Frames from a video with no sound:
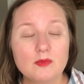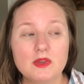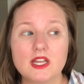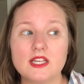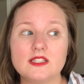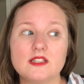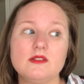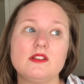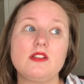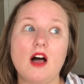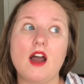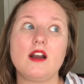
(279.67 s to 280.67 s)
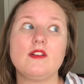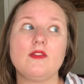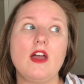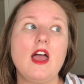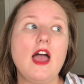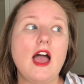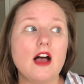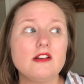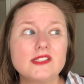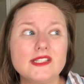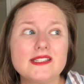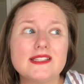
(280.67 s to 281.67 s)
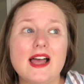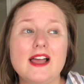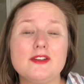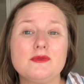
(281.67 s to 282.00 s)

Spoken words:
because there were a lot of houses that